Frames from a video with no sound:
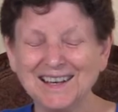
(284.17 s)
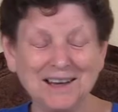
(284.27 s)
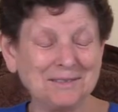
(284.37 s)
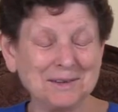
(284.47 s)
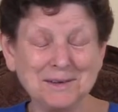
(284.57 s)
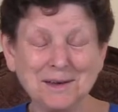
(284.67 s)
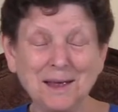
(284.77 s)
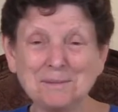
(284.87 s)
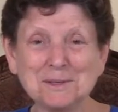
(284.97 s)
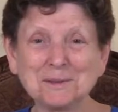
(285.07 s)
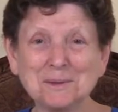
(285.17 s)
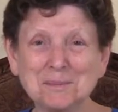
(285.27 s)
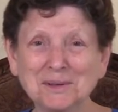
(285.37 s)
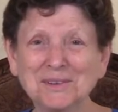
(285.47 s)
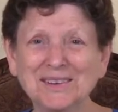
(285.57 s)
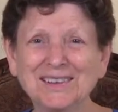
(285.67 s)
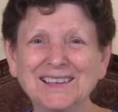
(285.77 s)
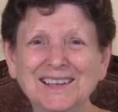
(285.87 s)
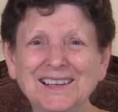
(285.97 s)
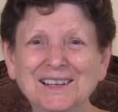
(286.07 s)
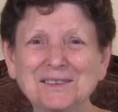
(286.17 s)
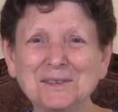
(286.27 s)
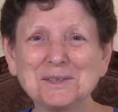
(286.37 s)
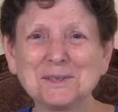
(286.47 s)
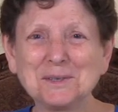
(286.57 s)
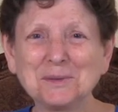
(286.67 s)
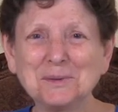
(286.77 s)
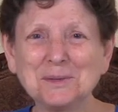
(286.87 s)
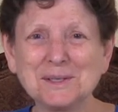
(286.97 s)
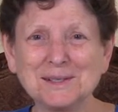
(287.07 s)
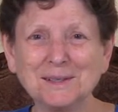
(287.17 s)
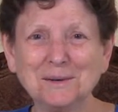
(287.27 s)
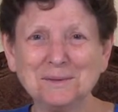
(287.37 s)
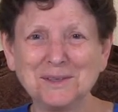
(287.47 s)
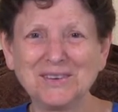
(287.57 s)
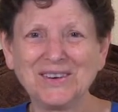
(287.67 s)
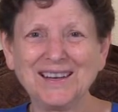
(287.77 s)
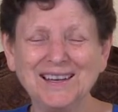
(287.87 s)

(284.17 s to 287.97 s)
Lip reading: I mean, absolutely brilliant. And of course, the children just loved it.